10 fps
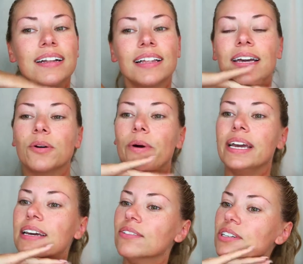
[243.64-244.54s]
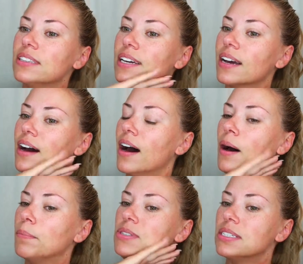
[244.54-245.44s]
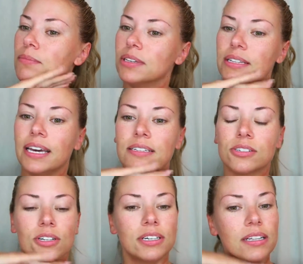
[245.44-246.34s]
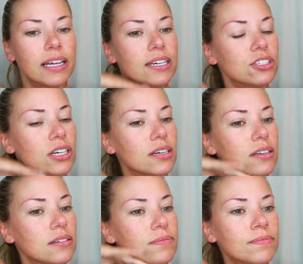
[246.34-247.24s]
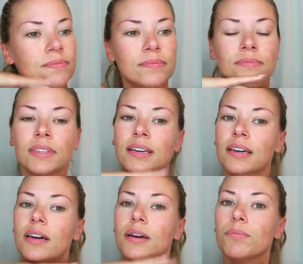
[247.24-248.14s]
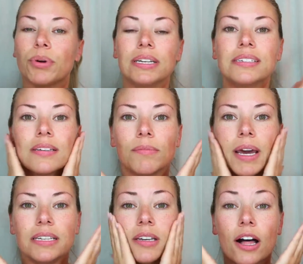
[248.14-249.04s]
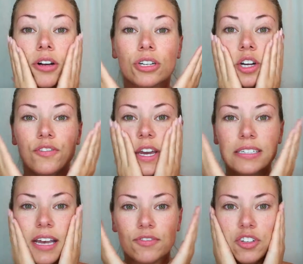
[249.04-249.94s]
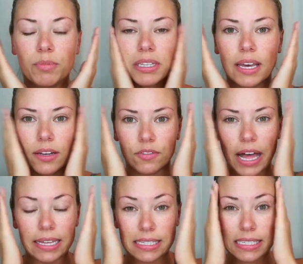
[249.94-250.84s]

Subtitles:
of like wake everything up, stimulate circulation, bring some nice color to your face after you've been laying flat and